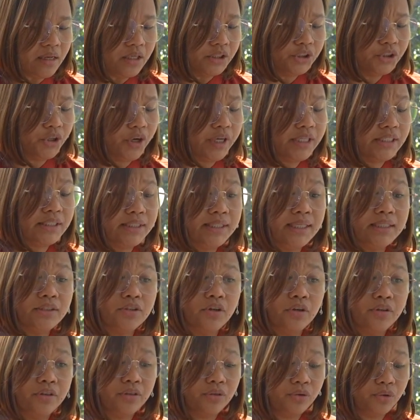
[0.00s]
So in
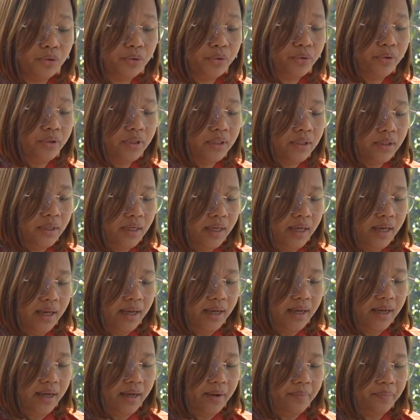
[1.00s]
Season two,
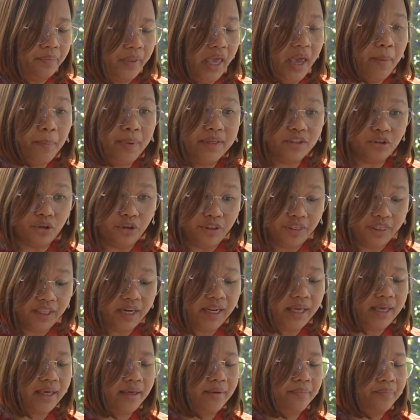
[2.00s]
um, Episode
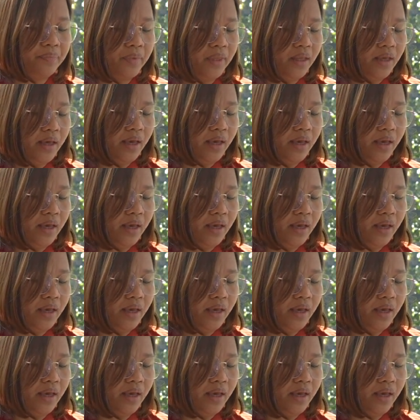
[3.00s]
three,